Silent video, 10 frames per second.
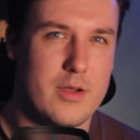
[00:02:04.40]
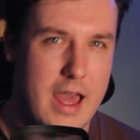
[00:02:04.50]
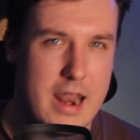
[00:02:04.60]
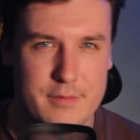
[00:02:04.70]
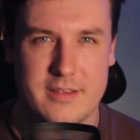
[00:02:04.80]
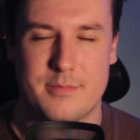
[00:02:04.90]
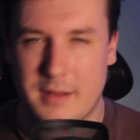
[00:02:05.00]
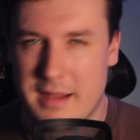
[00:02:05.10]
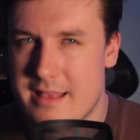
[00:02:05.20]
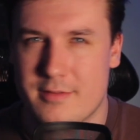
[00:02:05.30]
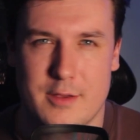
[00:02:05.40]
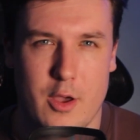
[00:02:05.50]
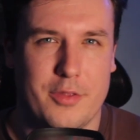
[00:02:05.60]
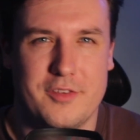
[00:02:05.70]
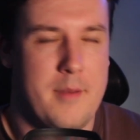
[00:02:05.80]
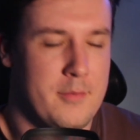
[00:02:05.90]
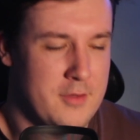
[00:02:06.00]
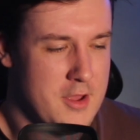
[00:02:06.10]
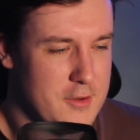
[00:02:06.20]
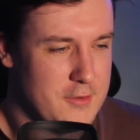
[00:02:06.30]
kind of explains the concept
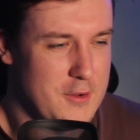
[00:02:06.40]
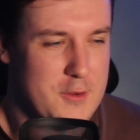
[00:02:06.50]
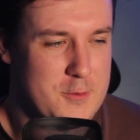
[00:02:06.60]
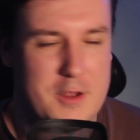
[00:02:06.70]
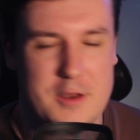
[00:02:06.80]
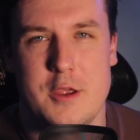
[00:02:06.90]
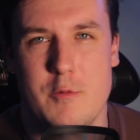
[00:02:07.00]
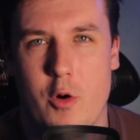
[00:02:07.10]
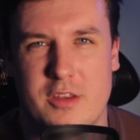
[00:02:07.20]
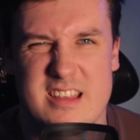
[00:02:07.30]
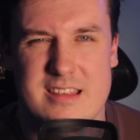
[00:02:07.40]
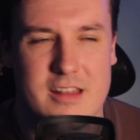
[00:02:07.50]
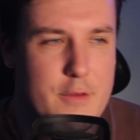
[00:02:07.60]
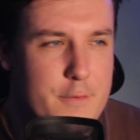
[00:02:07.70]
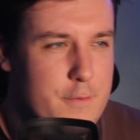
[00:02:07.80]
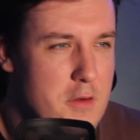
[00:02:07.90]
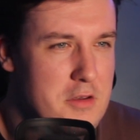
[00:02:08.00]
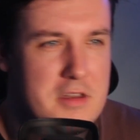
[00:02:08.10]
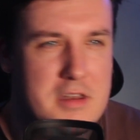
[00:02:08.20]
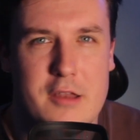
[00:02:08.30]
to a new audience in a
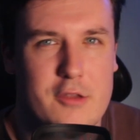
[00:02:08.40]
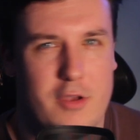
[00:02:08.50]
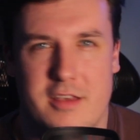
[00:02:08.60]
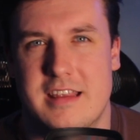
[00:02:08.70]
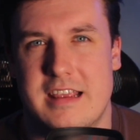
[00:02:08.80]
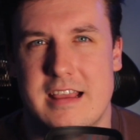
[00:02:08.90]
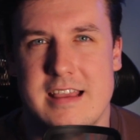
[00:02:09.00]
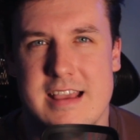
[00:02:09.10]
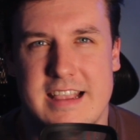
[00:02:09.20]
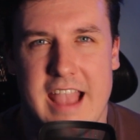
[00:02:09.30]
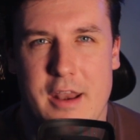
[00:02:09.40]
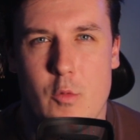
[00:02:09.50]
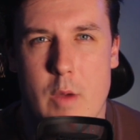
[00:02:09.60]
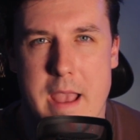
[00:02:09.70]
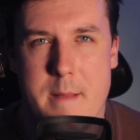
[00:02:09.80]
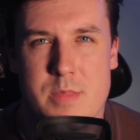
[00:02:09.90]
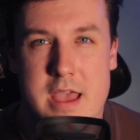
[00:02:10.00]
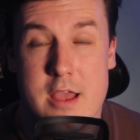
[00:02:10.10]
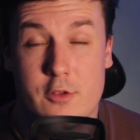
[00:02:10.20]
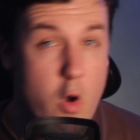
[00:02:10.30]
fun and interesting kind of way.
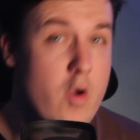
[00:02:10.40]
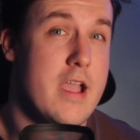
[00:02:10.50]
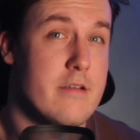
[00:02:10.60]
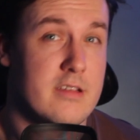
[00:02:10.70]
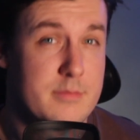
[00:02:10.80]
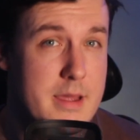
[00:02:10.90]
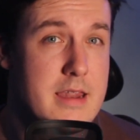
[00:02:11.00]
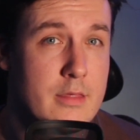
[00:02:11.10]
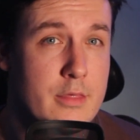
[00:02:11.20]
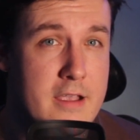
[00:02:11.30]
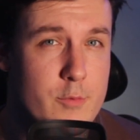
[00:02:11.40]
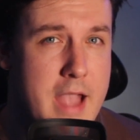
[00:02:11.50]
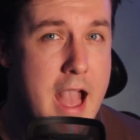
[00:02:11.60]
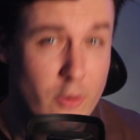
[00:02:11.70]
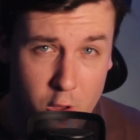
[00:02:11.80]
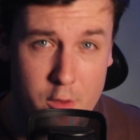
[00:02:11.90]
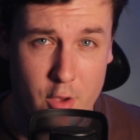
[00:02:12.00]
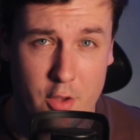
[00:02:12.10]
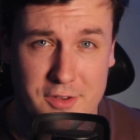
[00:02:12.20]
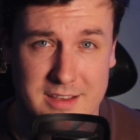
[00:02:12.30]
Talking of explaining things, we get a lot of
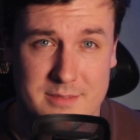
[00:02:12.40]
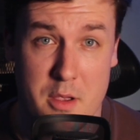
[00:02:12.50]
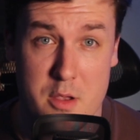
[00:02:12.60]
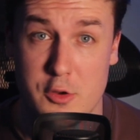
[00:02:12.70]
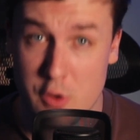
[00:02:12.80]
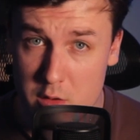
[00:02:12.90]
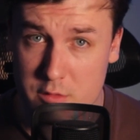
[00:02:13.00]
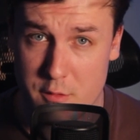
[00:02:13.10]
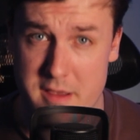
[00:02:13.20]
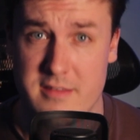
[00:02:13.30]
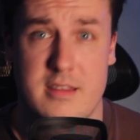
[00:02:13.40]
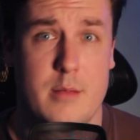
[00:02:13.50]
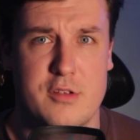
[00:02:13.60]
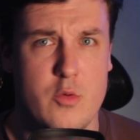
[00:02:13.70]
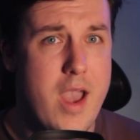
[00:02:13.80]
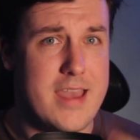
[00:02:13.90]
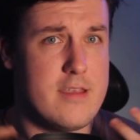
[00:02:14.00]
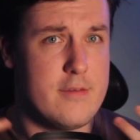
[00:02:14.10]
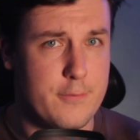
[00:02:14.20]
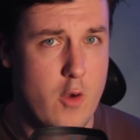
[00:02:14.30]
context about who the Doctor is, establishing where
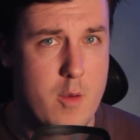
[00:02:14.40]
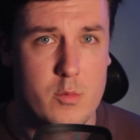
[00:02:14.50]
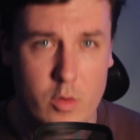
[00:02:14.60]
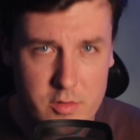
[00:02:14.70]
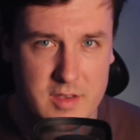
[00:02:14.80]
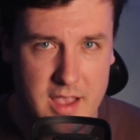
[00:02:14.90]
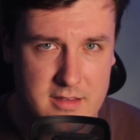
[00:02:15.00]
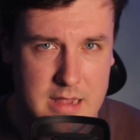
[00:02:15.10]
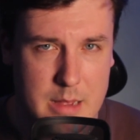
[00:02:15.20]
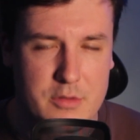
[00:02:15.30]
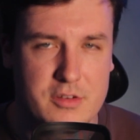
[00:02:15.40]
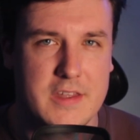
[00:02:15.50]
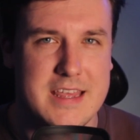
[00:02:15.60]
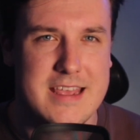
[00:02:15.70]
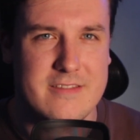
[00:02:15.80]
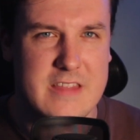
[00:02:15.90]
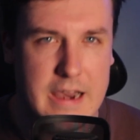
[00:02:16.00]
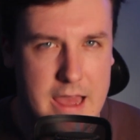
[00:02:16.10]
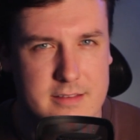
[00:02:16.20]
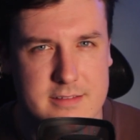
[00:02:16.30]
he's from, and once again establishing that he is the
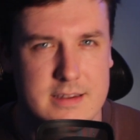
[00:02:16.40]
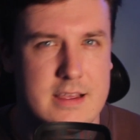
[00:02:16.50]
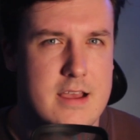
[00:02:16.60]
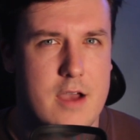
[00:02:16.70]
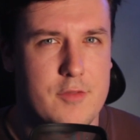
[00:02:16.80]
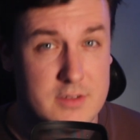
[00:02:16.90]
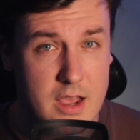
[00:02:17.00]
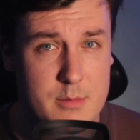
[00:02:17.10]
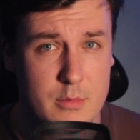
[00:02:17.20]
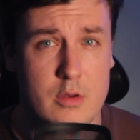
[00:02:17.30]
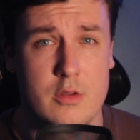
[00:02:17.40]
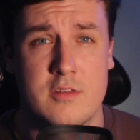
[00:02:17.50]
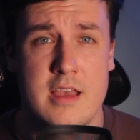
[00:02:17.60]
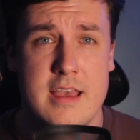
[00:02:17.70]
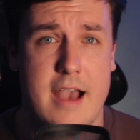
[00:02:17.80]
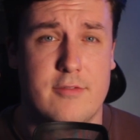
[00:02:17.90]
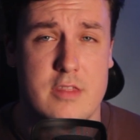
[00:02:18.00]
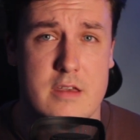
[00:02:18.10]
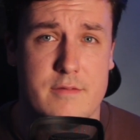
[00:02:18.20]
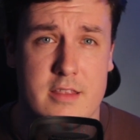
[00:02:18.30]
last of the Time Lords after
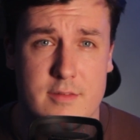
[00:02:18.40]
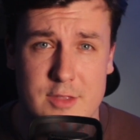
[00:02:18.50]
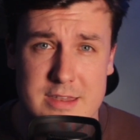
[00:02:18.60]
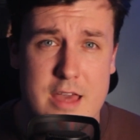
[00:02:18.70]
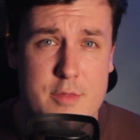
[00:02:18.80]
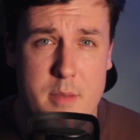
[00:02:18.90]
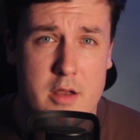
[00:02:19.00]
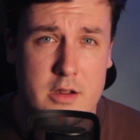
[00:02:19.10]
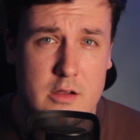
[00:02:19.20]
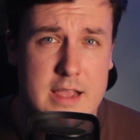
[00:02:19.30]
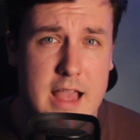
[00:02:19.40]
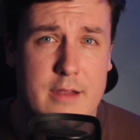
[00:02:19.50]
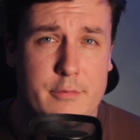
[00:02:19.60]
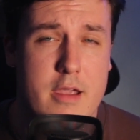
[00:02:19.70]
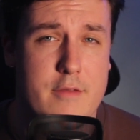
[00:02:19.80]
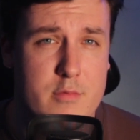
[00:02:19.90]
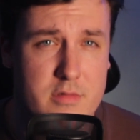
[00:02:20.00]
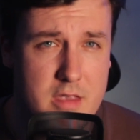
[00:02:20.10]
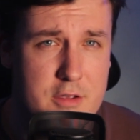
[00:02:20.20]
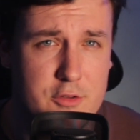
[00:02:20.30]
the events of the Death Particle on Gallifrey from
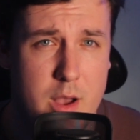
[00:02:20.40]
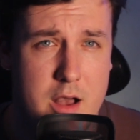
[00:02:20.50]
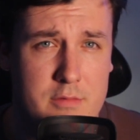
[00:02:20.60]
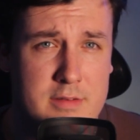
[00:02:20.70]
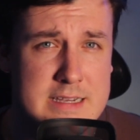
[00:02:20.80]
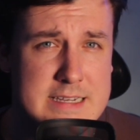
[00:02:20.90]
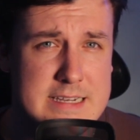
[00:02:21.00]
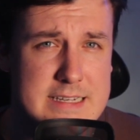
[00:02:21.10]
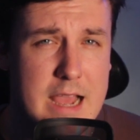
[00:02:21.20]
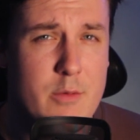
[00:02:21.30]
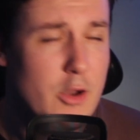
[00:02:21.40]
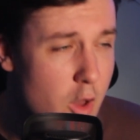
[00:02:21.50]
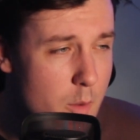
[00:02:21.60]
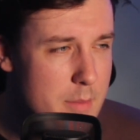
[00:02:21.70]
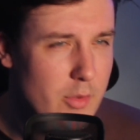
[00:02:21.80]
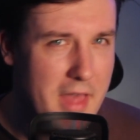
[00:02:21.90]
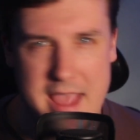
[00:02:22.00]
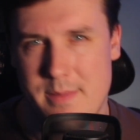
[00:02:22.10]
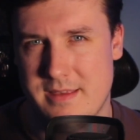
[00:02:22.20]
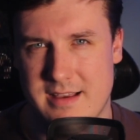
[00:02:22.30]
Series 12. Now, a lot of people
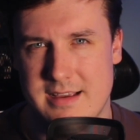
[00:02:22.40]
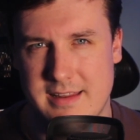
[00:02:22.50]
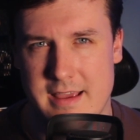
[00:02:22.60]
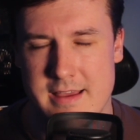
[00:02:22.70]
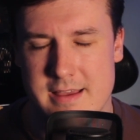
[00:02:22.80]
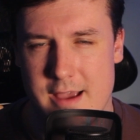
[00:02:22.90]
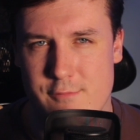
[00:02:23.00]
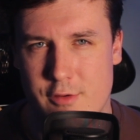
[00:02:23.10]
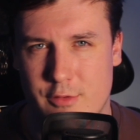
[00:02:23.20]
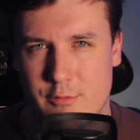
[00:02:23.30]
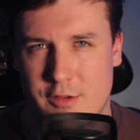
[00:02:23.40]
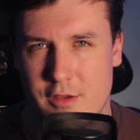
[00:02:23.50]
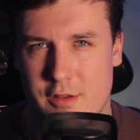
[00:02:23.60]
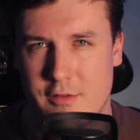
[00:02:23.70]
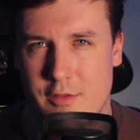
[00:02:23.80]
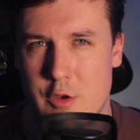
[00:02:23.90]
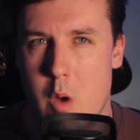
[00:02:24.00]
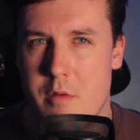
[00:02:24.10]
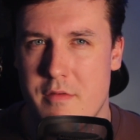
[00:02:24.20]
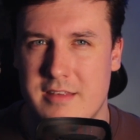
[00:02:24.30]
hate this idea of Russell returning to the
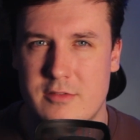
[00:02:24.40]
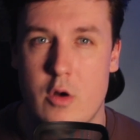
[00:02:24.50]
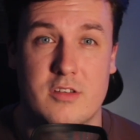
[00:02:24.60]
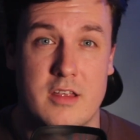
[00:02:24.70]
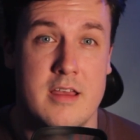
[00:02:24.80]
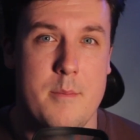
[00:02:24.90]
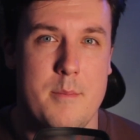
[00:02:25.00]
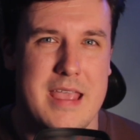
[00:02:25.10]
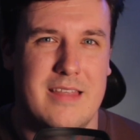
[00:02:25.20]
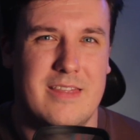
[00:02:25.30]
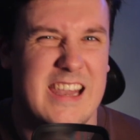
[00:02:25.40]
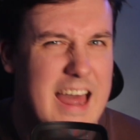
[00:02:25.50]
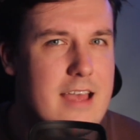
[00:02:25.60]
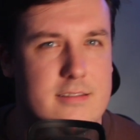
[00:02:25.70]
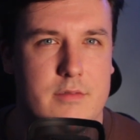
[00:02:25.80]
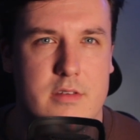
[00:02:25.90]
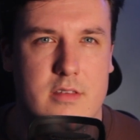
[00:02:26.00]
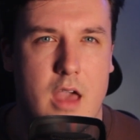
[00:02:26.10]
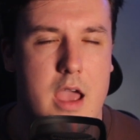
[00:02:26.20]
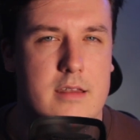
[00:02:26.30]
norm of his Doctor being the last of
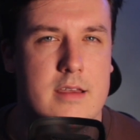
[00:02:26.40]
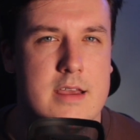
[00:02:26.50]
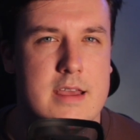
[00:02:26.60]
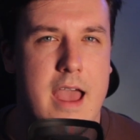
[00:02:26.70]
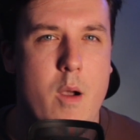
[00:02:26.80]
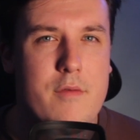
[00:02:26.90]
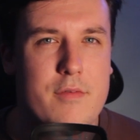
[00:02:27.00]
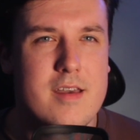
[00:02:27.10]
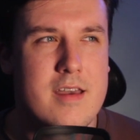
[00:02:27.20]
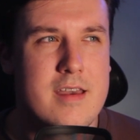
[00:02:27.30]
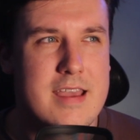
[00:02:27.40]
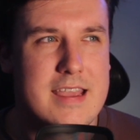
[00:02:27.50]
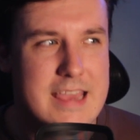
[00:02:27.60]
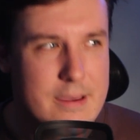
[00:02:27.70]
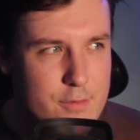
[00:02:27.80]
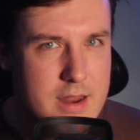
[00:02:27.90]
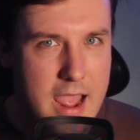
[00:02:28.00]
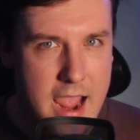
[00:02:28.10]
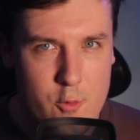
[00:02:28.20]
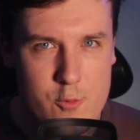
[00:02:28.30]
his kind. However, given
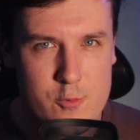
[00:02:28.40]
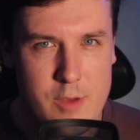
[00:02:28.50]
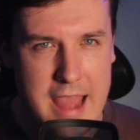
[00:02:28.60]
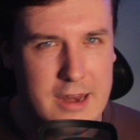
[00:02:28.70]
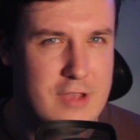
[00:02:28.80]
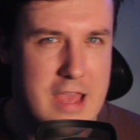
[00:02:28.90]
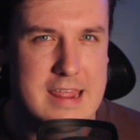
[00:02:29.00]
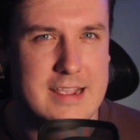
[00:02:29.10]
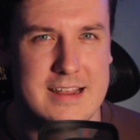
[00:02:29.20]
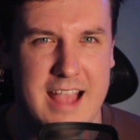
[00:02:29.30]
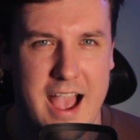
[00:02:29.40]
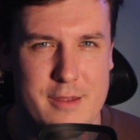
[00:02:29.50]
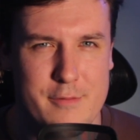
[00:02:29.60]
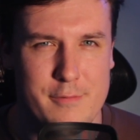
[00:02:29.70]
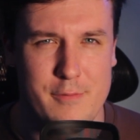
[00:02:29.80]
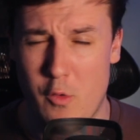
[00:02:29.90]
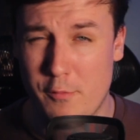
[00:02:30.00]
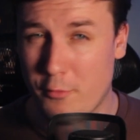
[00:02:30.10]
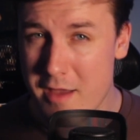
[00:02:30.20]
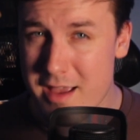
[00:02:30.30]
how energetic and kind of
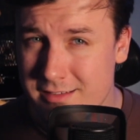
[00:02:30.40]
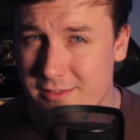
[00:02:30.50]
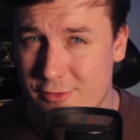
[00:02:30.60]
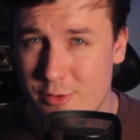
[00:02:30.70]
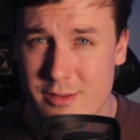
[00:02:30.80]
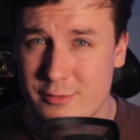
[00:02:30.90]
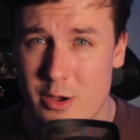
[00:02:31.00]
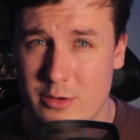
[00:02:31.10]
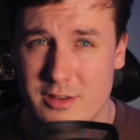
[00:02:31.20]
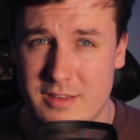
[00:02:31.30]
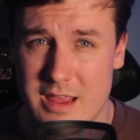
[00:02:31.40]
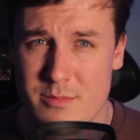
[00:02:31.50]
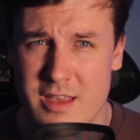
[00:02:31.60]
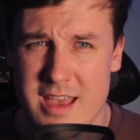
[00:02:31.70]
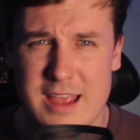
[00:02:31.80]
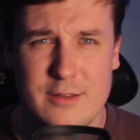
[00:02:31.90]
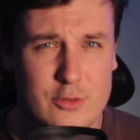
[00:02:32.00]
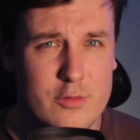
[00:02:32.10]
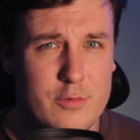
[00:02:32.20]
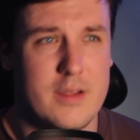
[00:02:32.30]
over it Ncuti's Doctor seems, it
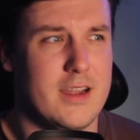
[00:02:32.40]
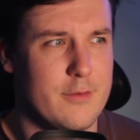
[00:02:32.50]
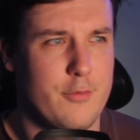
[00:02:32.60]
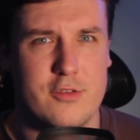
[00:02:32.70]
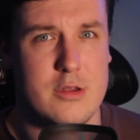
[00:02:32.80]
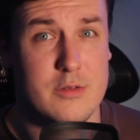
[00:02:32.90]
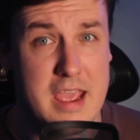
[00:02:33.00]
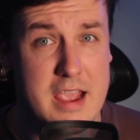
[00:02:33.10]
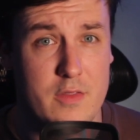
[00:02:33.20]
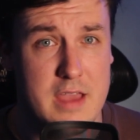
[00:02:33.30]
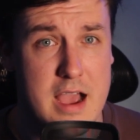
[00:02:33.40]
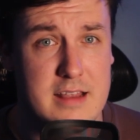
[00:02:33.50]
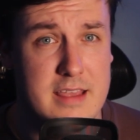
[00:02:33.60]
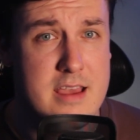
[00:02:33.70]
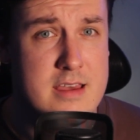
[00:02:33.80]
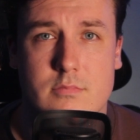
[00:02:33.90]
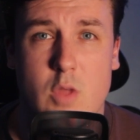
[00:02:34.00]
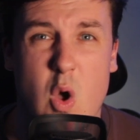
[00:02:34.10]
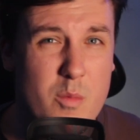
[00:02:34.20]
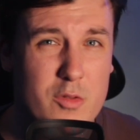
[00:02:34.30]
does feel like a fresh new take on the idea,
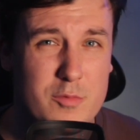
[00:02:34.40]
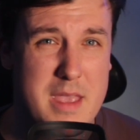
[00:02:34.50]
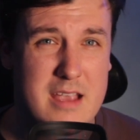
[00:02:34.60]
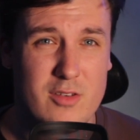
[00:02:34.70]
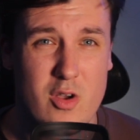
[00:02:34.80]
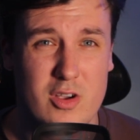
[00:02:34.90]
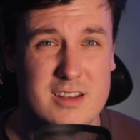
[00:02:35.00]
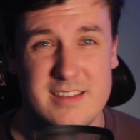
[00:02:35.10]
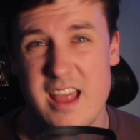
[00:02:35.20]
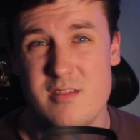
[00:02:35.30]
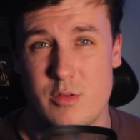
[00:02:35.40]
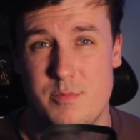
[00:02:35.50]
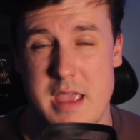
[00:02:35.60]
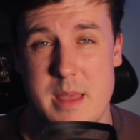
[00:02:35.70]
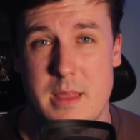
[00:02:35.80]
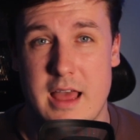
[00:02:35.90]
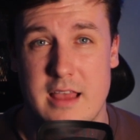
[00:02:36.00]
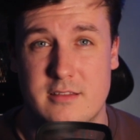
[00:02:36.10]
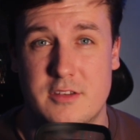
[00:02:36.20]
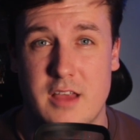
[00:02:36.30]
almost being sort of content with being the
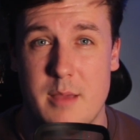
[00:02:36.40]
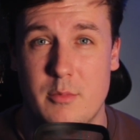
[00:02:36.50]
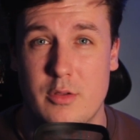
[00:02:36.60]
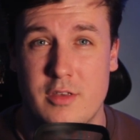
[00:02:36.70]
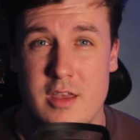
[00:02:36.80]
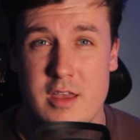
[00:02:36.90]
last of the Time Lords.